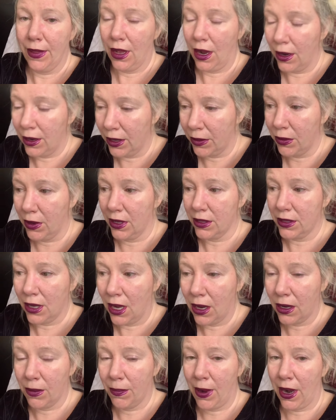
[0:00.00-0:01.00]
I don't even want to
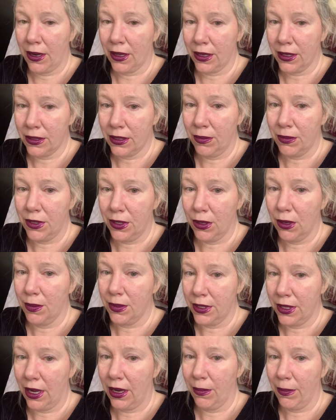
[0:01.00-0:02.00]
talk about it because I'm too
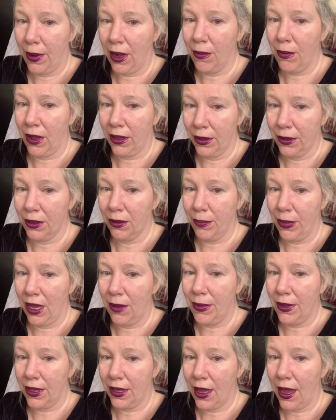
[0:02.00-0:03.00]
upset about my little
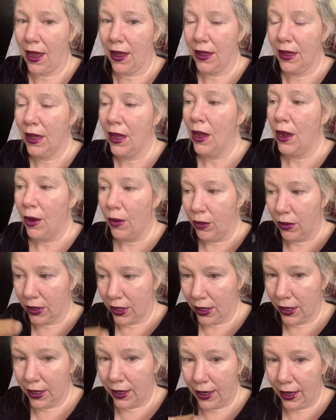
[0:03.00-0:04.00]
baby cat. We're
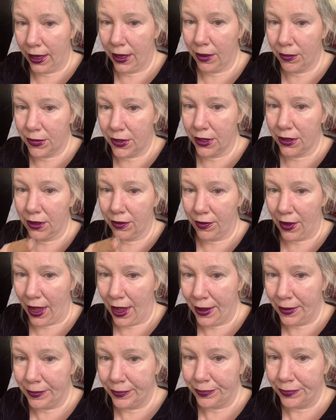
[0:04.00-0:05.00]
going to get him to the
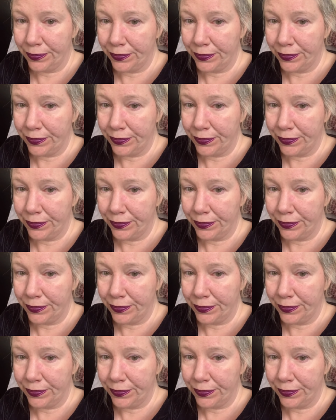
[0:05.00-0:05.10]
vet.